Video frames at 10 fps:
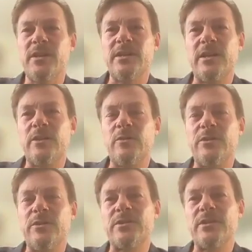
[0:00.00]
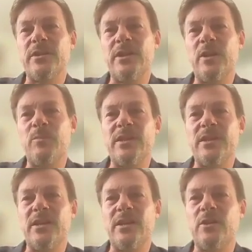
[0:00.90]
They take you in your sleep. They
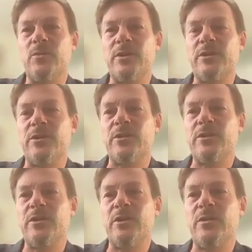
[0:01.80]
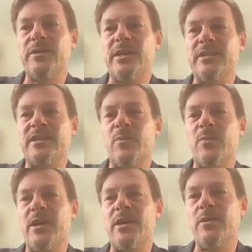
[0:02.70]
take you when you're, they
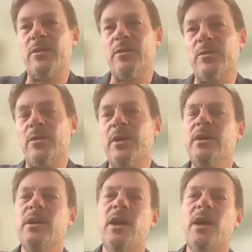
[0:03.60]
separate you.